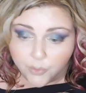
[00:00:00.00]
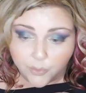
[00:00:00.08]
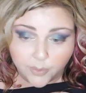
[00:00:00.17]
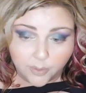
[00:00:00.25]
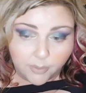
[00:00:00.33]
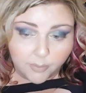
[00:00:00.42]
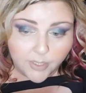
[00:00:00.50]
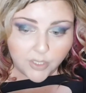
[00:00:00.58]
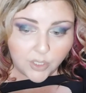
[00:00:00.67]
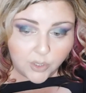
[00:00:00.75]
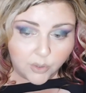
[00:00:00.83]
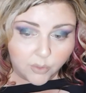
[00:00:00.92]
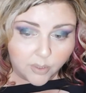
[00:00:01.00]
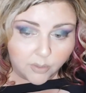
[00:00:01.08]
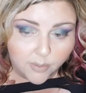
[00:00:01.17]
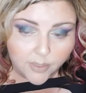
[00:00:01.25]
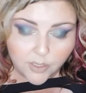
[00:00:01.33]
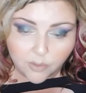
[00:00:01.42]
What do I want to do? What do I
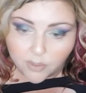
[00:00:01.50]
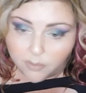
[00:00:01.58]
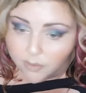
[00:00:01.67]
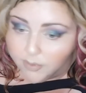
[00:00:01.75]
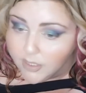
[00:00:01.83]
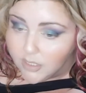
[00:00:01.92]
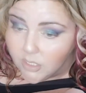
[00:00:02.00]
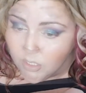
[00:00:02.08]
want to do? What do I want to do?